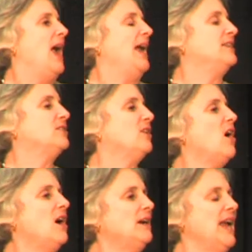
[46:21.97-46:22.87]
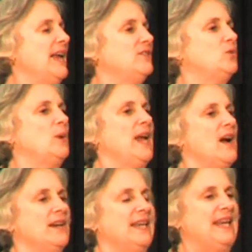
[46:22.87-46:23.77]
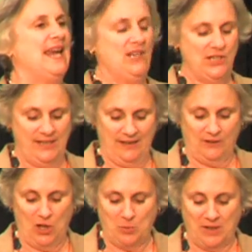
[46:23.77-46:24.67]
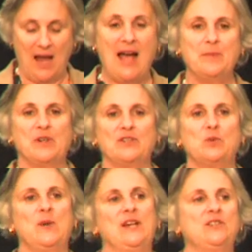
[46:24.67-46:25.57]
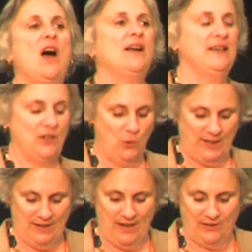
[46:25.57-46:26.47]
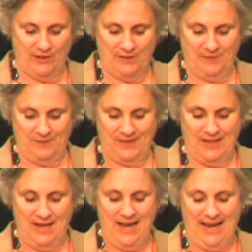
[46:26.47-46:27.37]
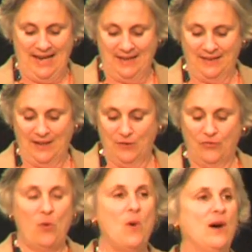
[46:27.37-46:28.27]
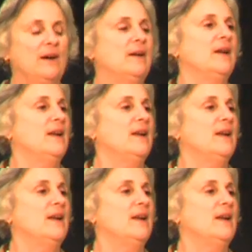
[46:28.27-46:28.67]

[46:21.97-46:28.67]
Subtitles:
As long as we are engaging in global commerce, we are talking to one another. And therefore,